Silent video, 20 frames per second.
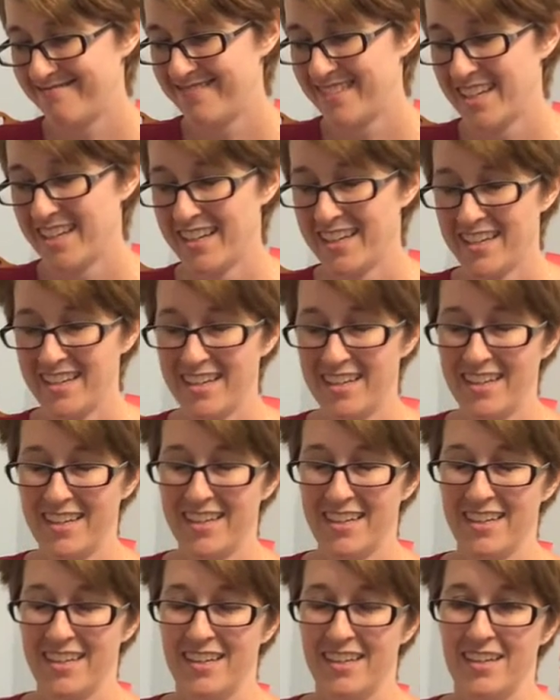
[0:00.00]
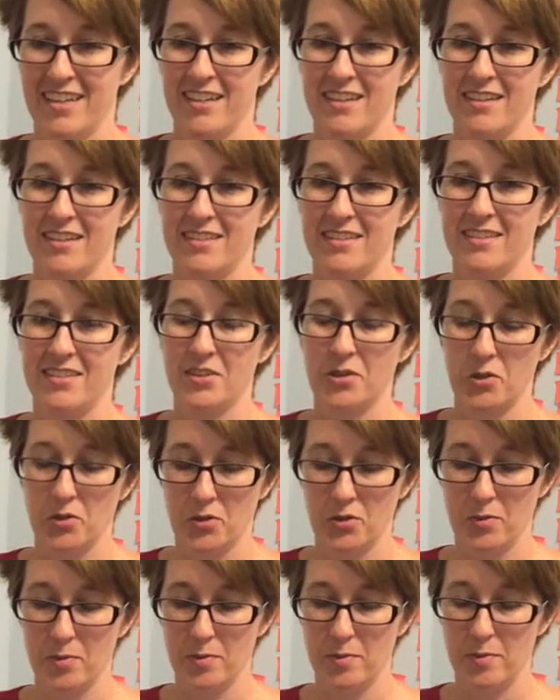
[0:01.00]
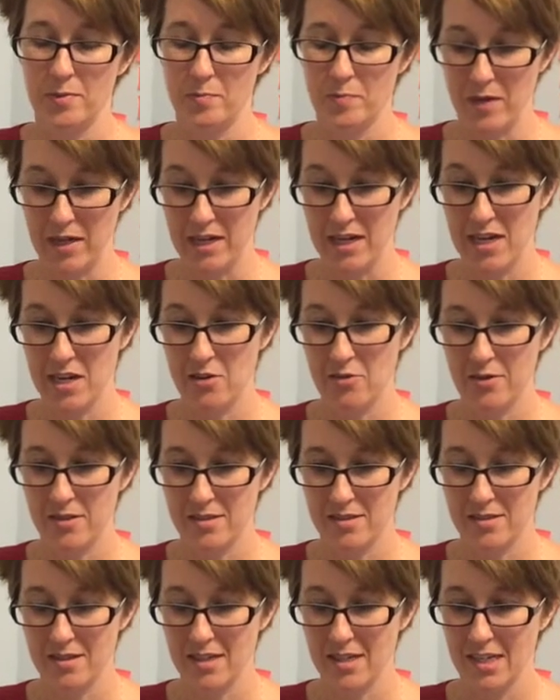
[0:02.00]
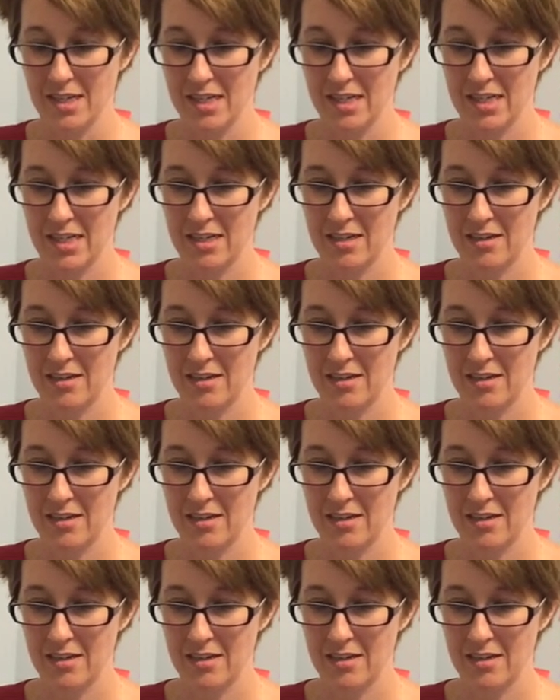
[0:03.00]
man. So by now it's like,